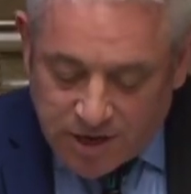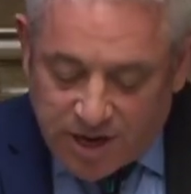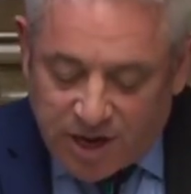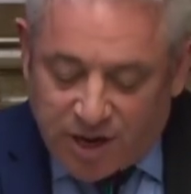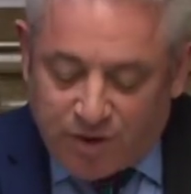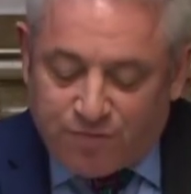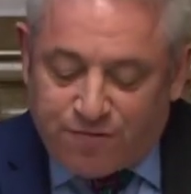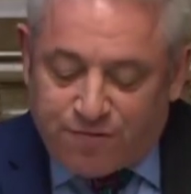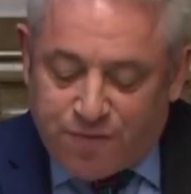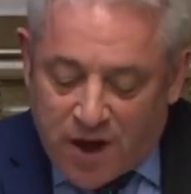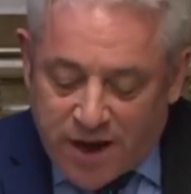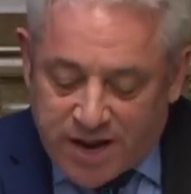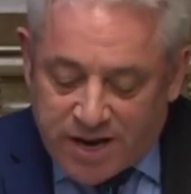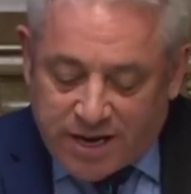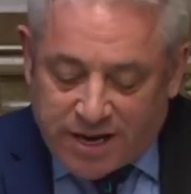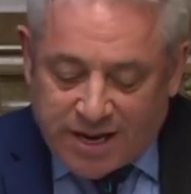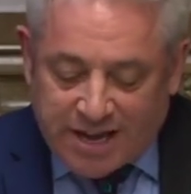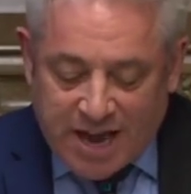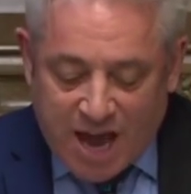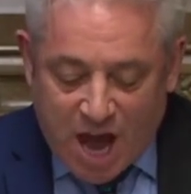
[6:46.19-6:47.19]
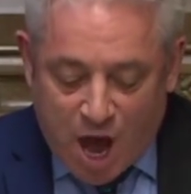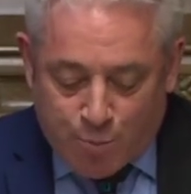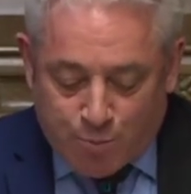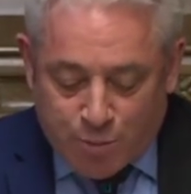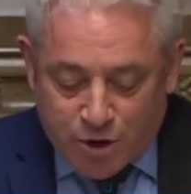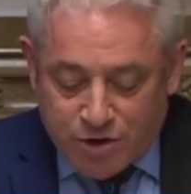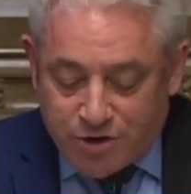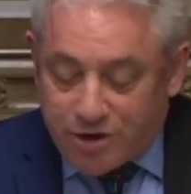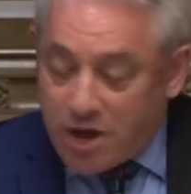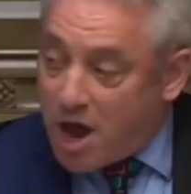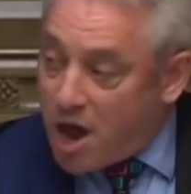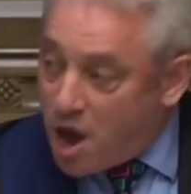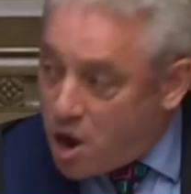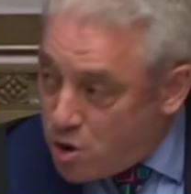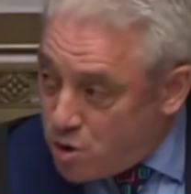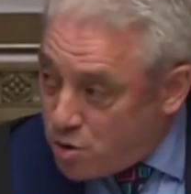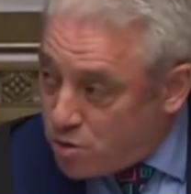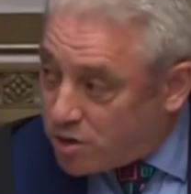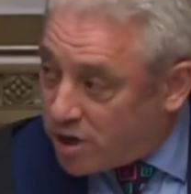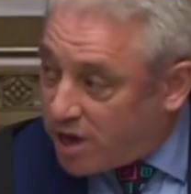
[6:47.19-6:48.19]
It finally happened
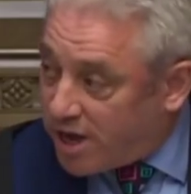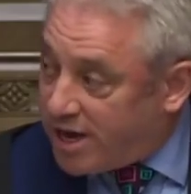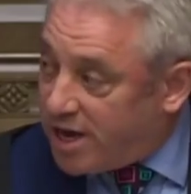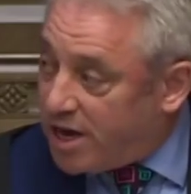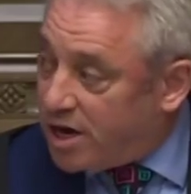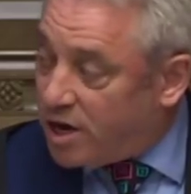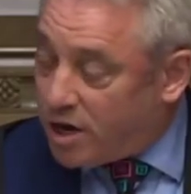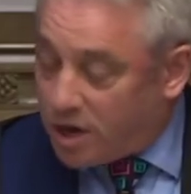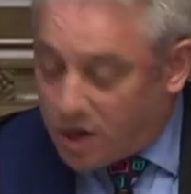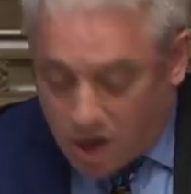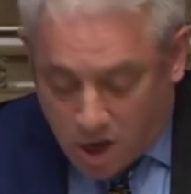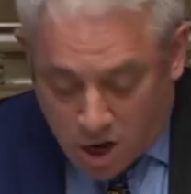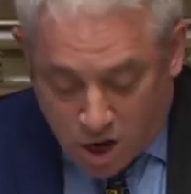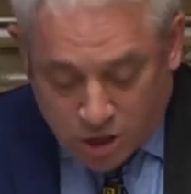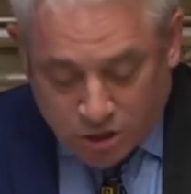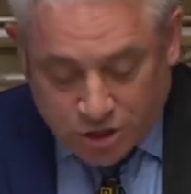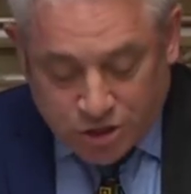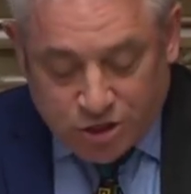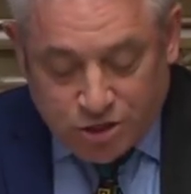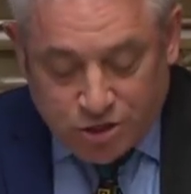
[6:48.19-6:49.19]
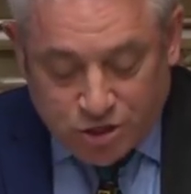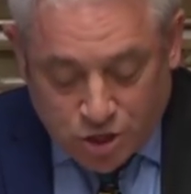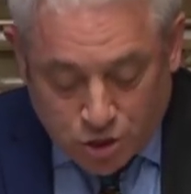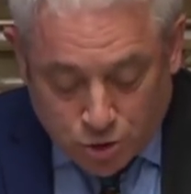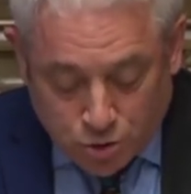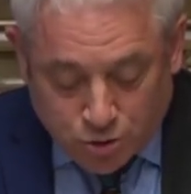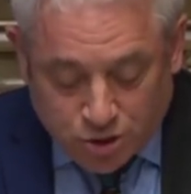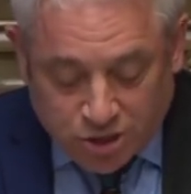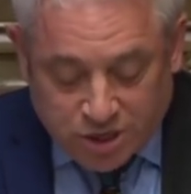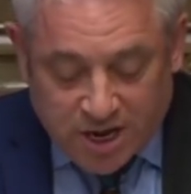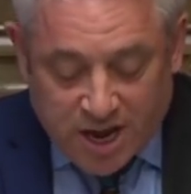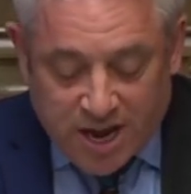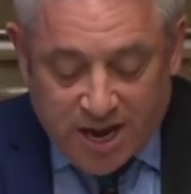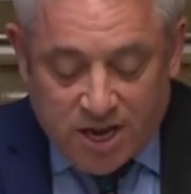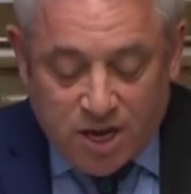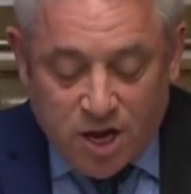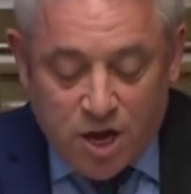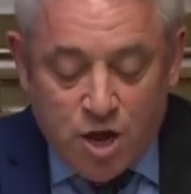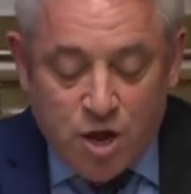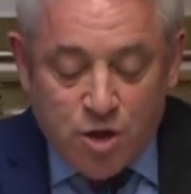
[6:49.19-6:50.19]
only last
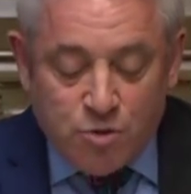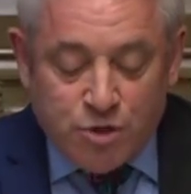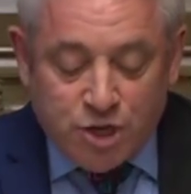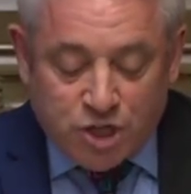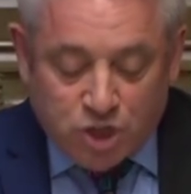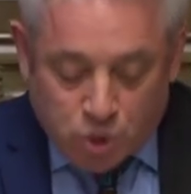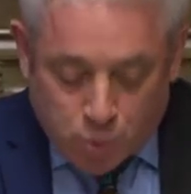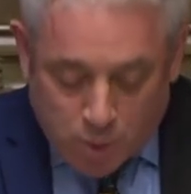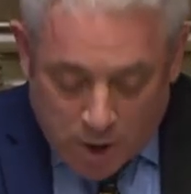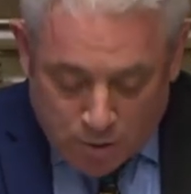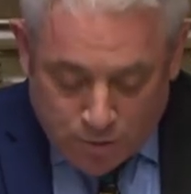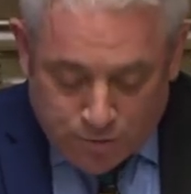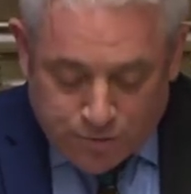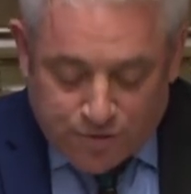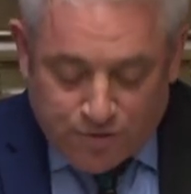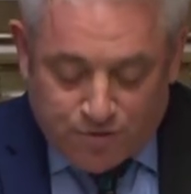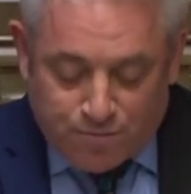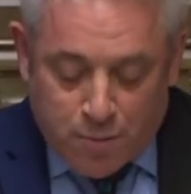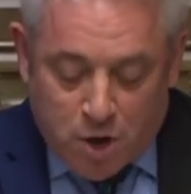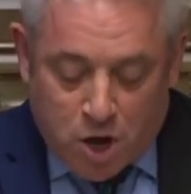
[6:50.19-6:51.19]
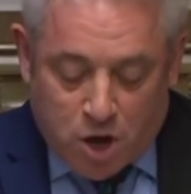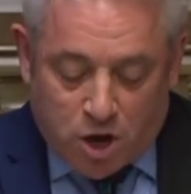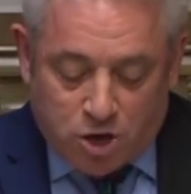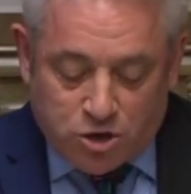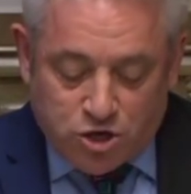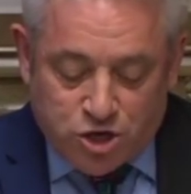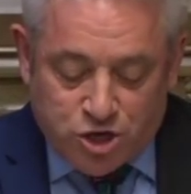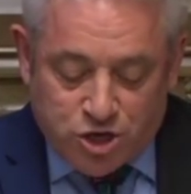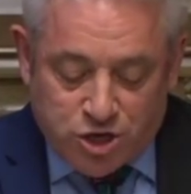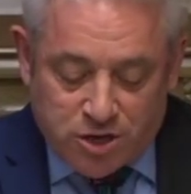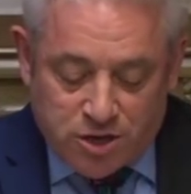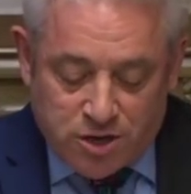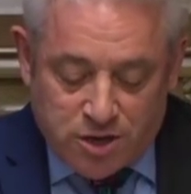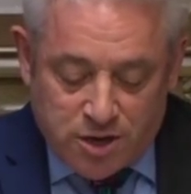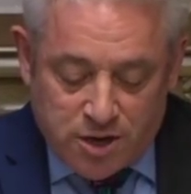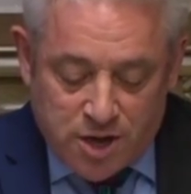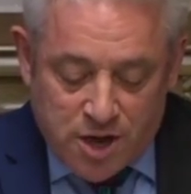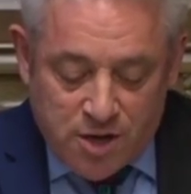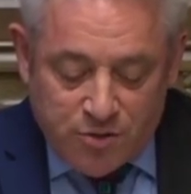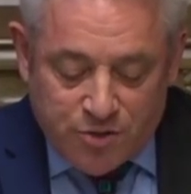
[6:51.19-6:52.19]
Tuesday, the 12th of March.
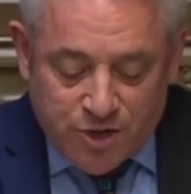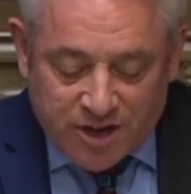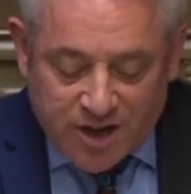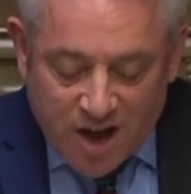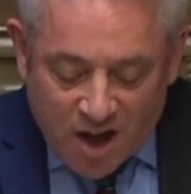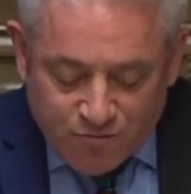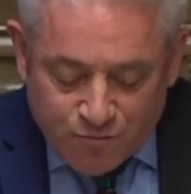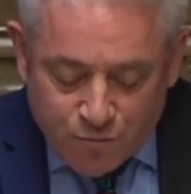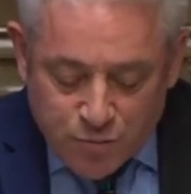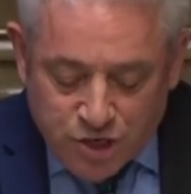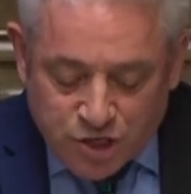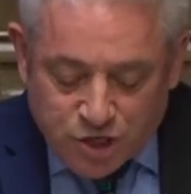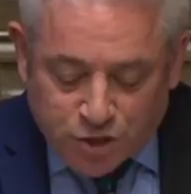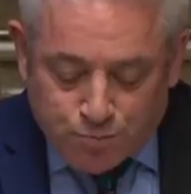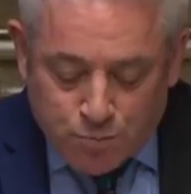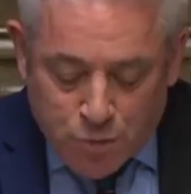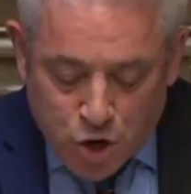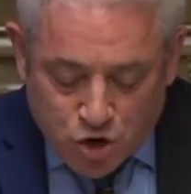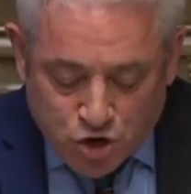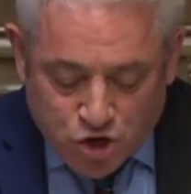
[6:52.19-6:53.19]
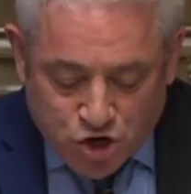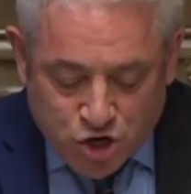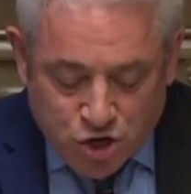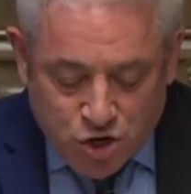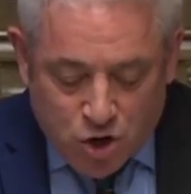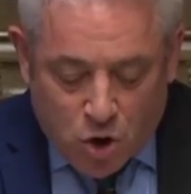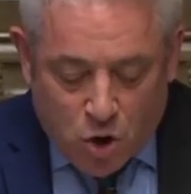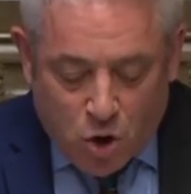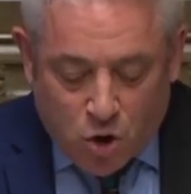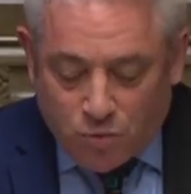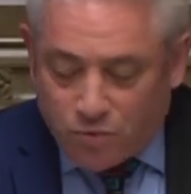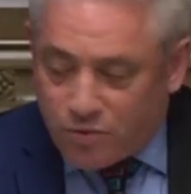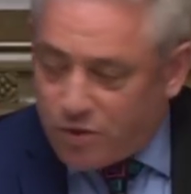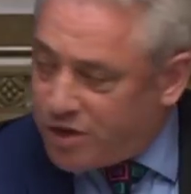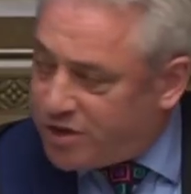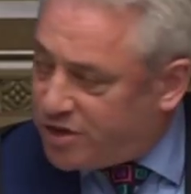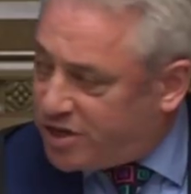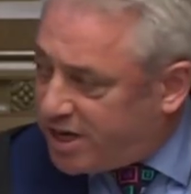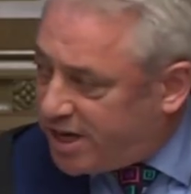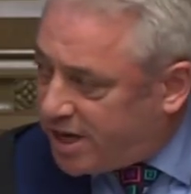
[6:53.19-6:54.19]
The government's motion on
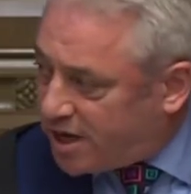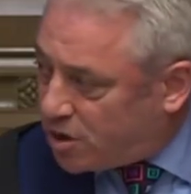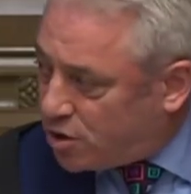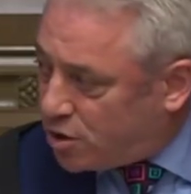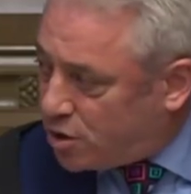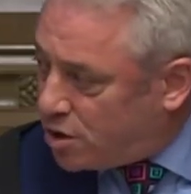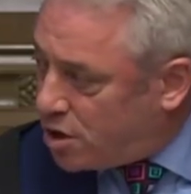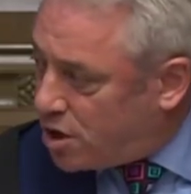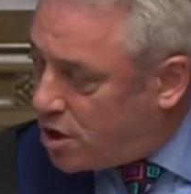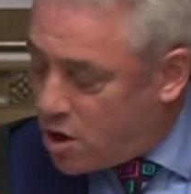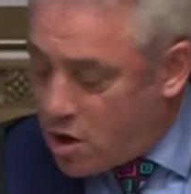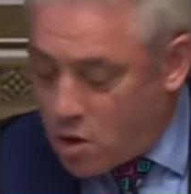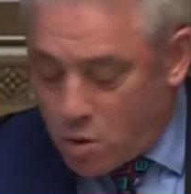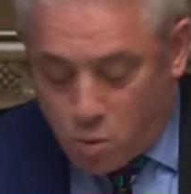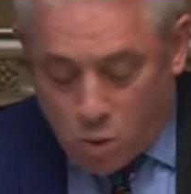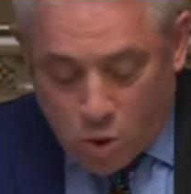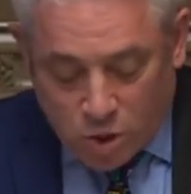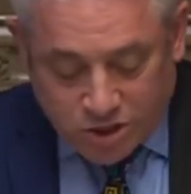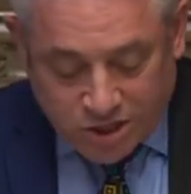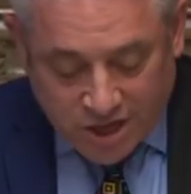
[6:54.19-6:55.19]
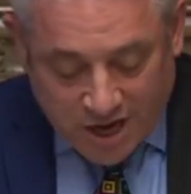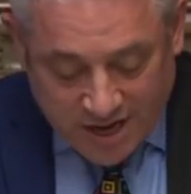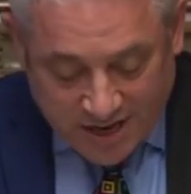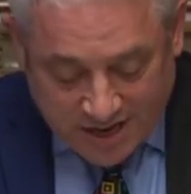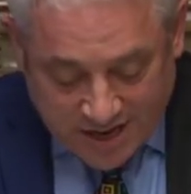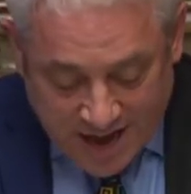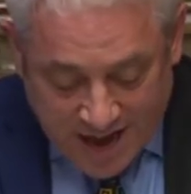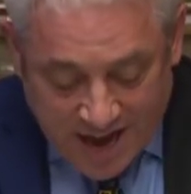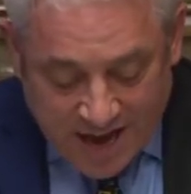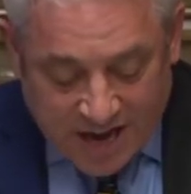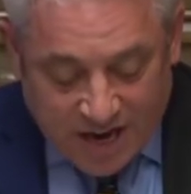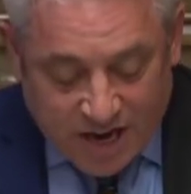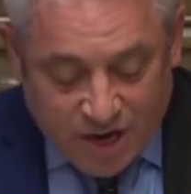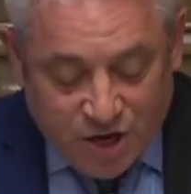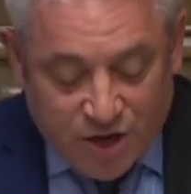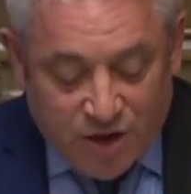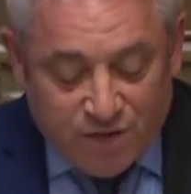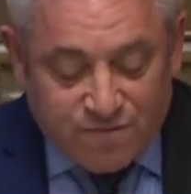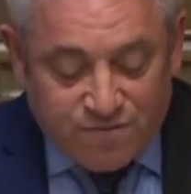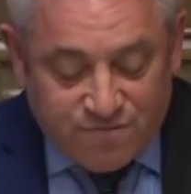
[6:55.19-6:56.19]
the deal was
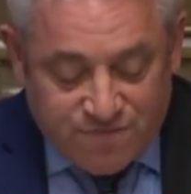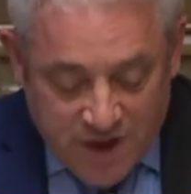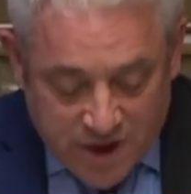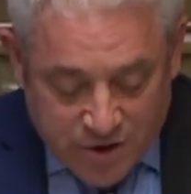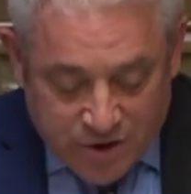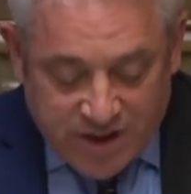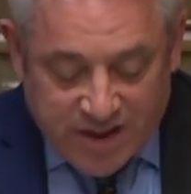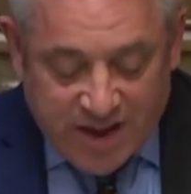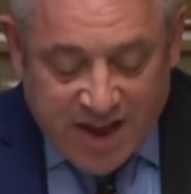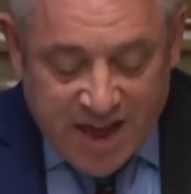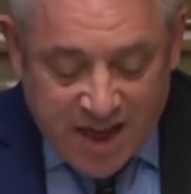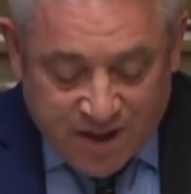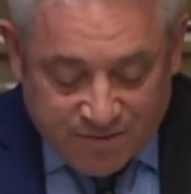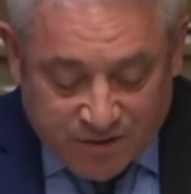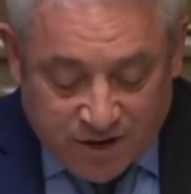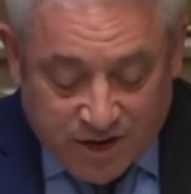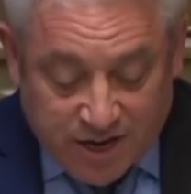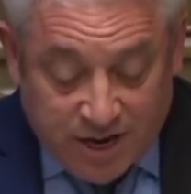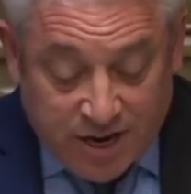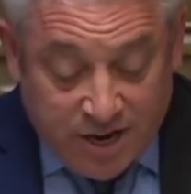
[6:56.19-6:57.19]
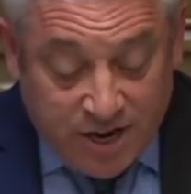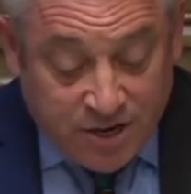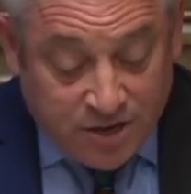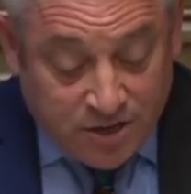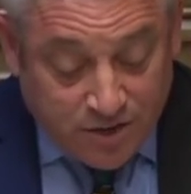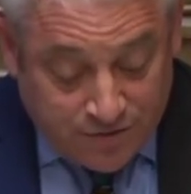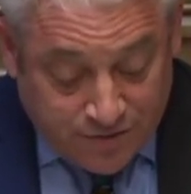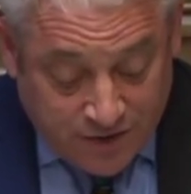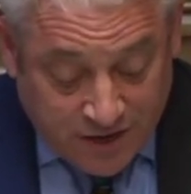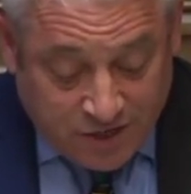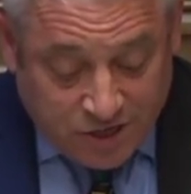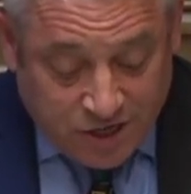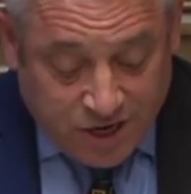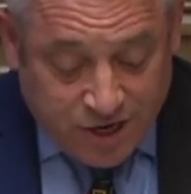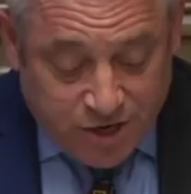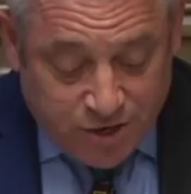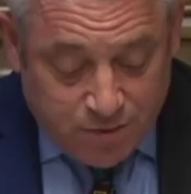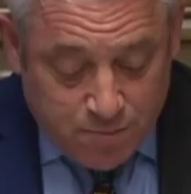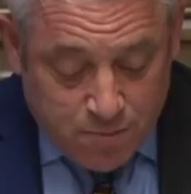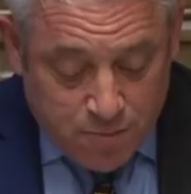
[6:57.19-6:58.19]
again very heavily defeated.